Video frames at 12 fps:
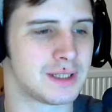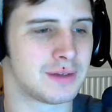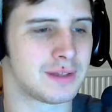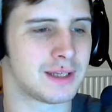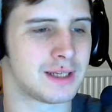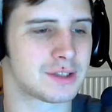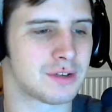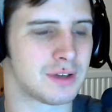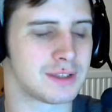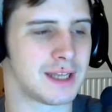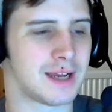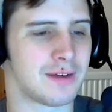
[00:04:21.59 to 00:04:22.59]
things
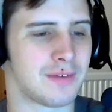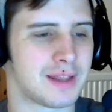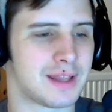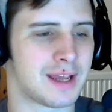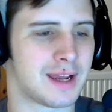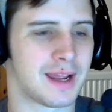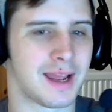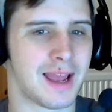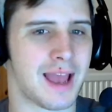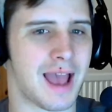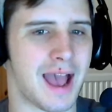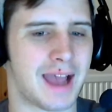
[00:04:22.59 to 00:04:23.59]
across there and right there.
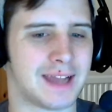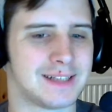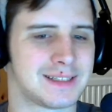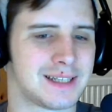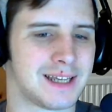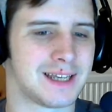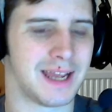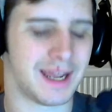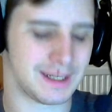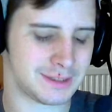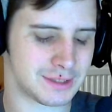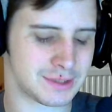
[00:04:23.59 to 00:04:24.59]
And
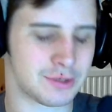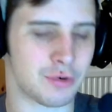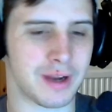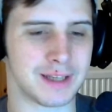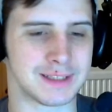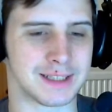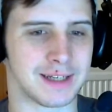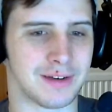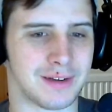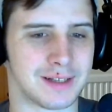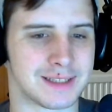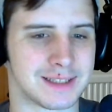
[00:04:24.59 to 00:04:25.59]
it's just crazy,
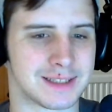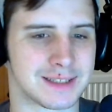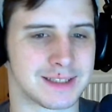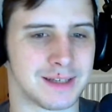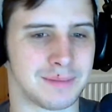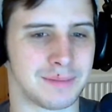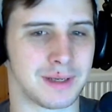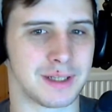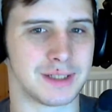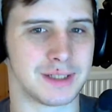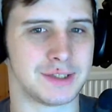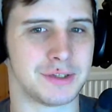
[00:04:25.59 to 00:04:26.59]
honestly, just some
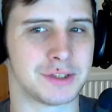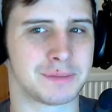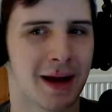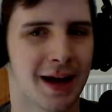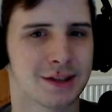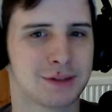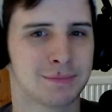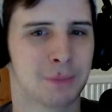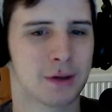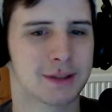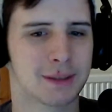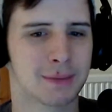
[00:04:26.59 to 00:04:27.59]
douchebag is
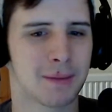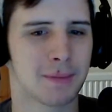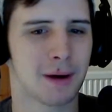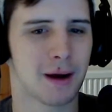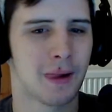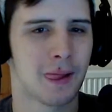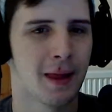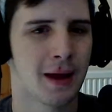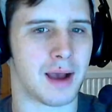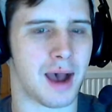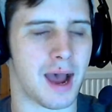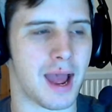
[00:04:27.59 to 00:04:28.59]
bossing me, but
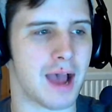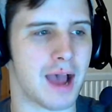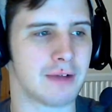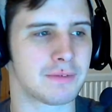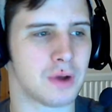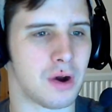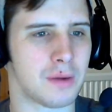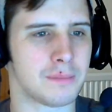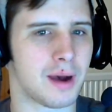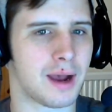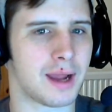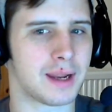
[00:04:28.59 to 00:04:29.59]
I have got
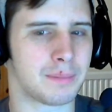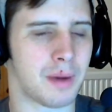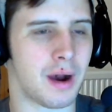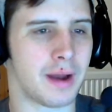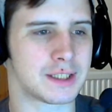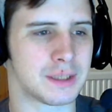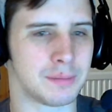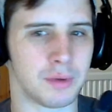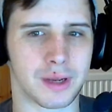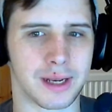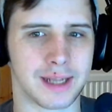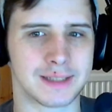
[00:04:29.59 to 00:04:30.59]
my partnership
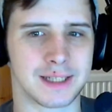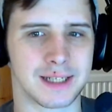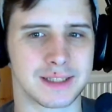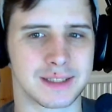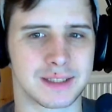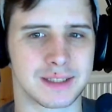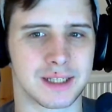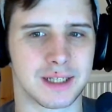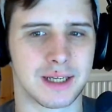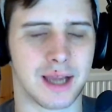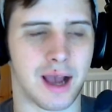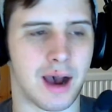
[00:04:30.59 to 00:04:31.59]
looking into this,
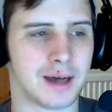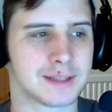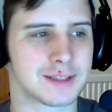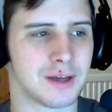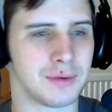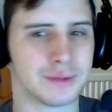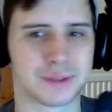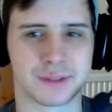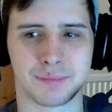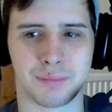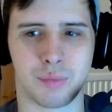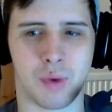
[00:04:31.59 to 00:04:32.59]
assholes,
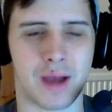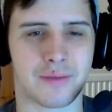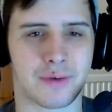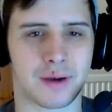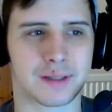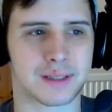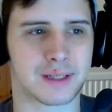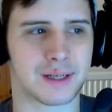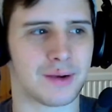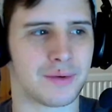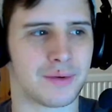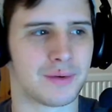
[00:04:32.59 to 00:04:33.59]
whatever, you
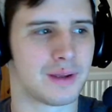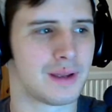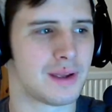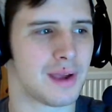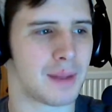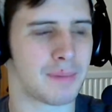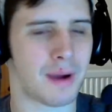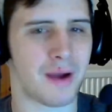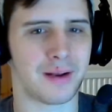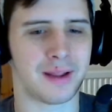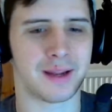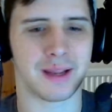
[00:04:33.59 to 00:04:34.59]
know, and
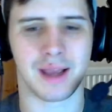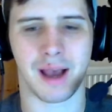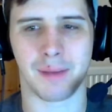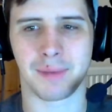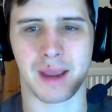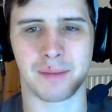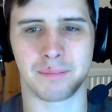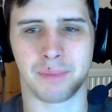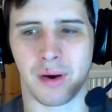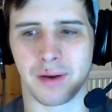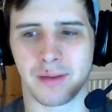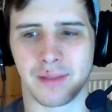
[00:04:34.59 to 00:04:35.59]
apparently I'm getting
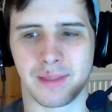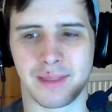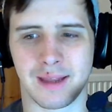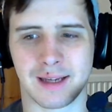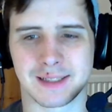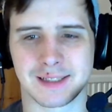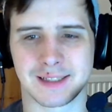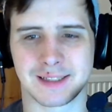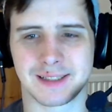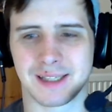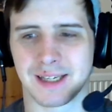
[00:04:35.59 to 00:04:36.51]
botted on things. There's